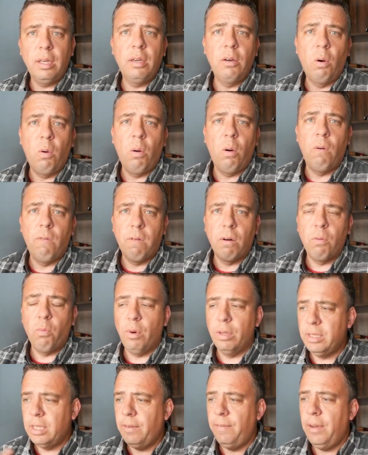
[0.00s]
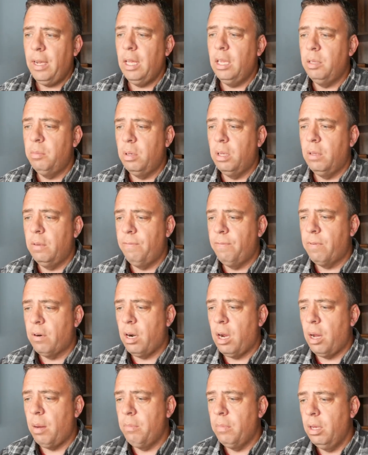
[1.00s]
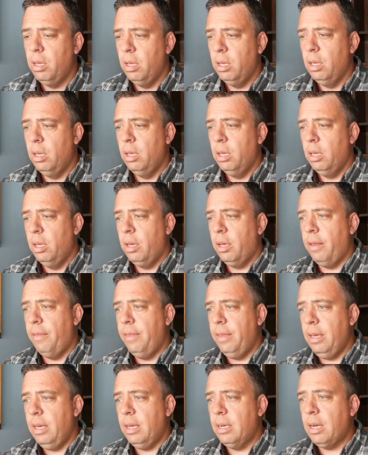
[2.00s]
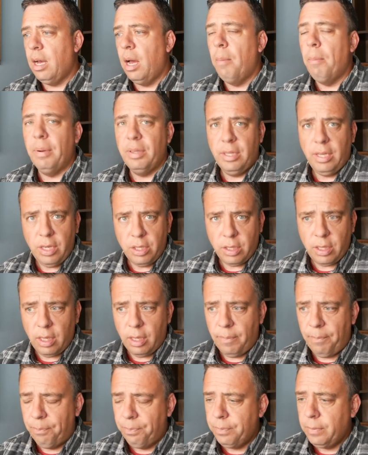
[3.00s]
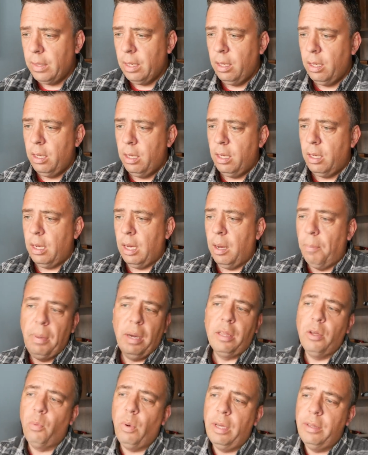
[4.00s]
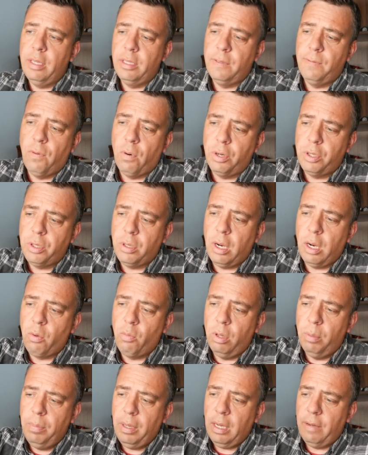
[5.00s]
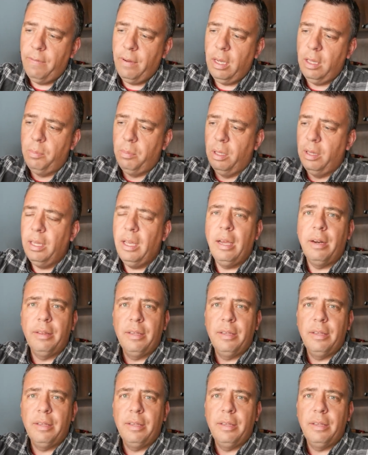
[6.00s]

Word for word: go over what's available from the competition. Uh, by the way, this Ford truck will be available later